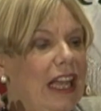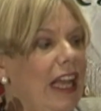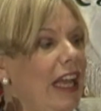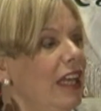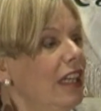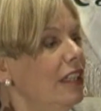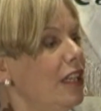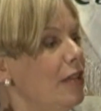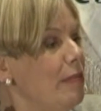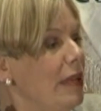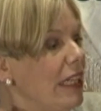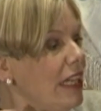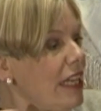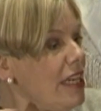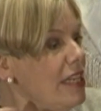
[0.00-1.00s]
in the
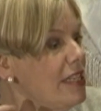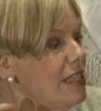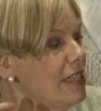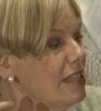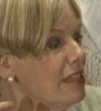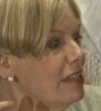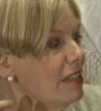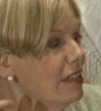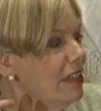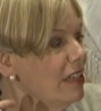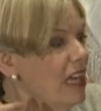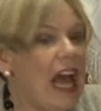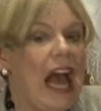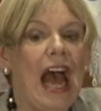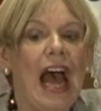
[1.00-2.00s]
Middle East,
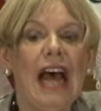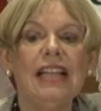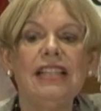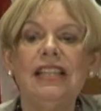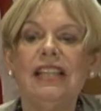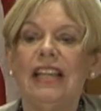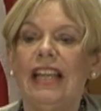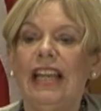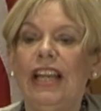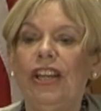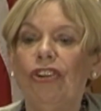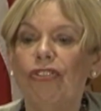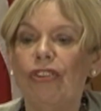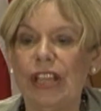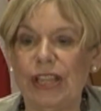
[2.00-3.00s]
and
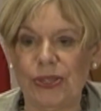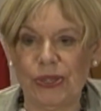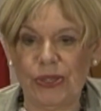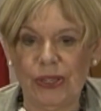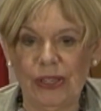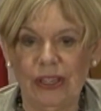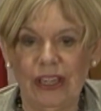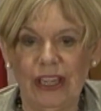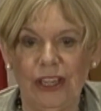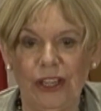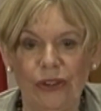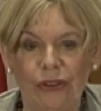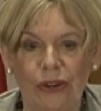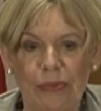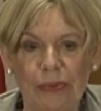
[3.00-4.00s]
in Greece, in
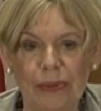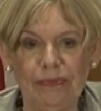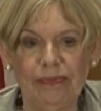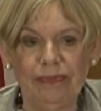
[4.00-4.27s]
Europe.